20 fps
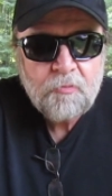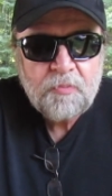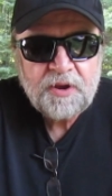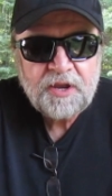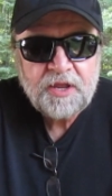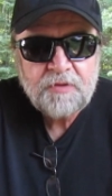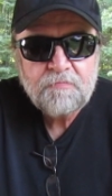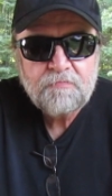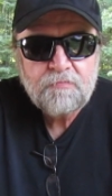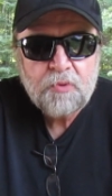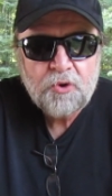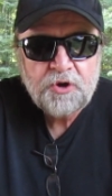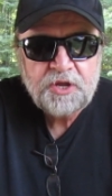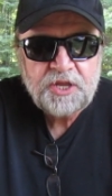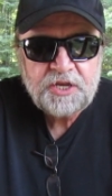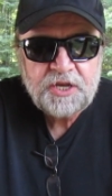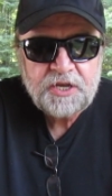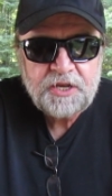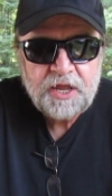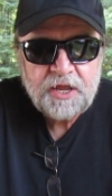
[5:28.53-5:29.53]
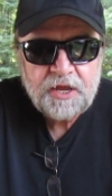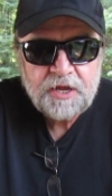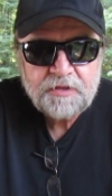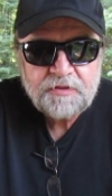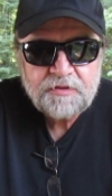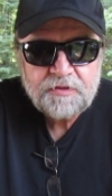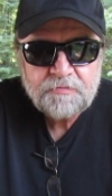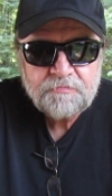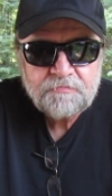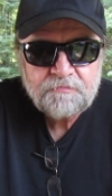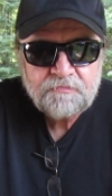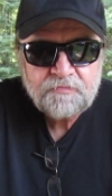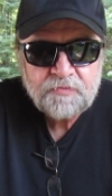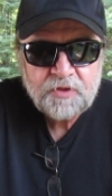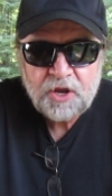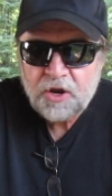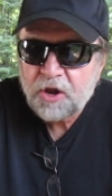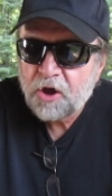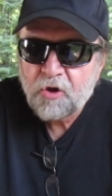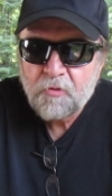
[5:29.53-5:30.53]
I didn't bore you to
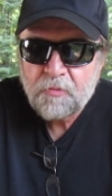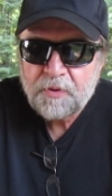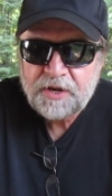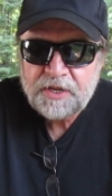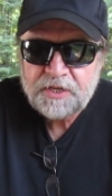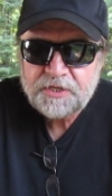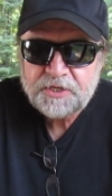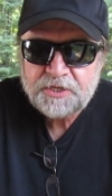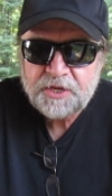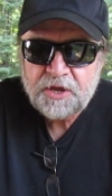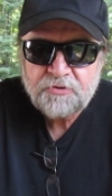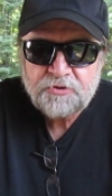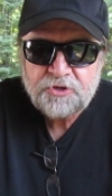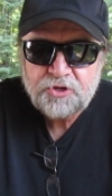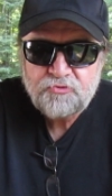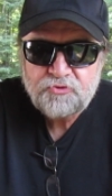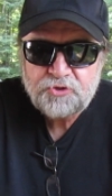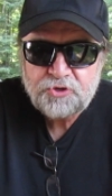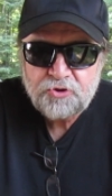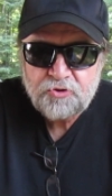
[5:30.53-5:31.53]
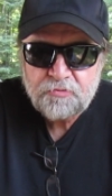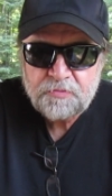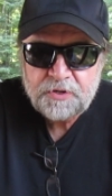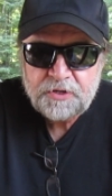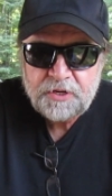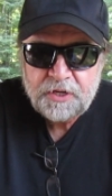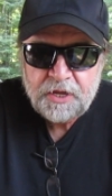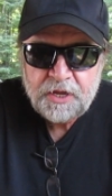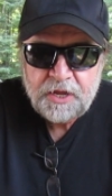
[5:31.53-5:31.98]
death, and I hope I didn't sound too stupid.